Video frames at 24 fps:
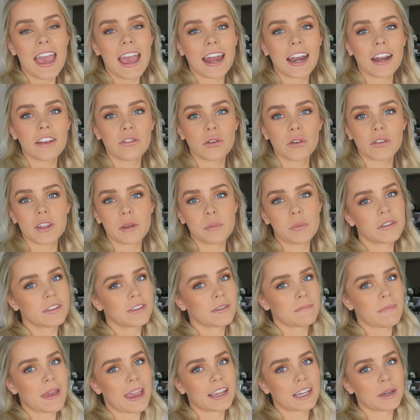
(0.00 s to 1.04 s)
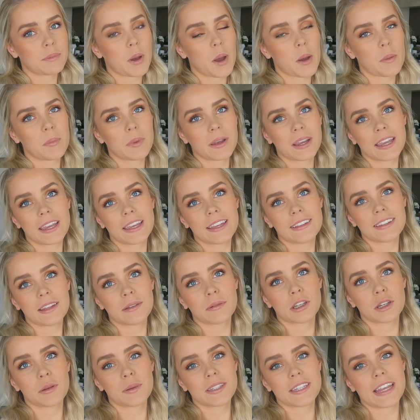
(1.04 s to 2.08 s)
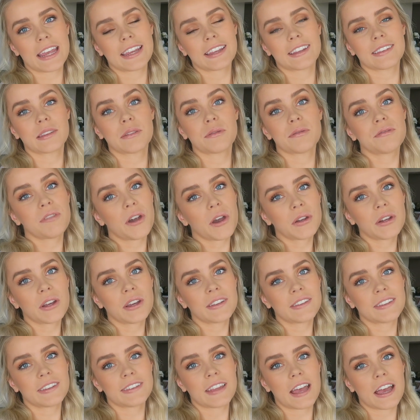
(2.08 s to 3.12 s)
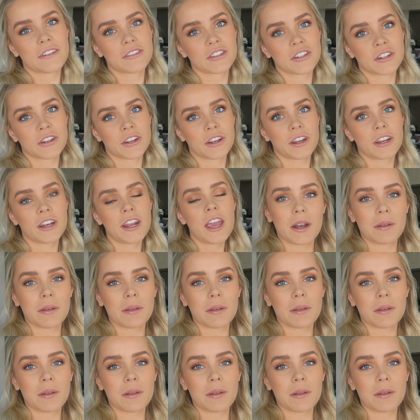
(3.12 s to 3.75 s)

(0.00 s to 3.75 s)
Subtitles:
And I've also put some makeup on because I'm gonna be taking some photos this afternoon.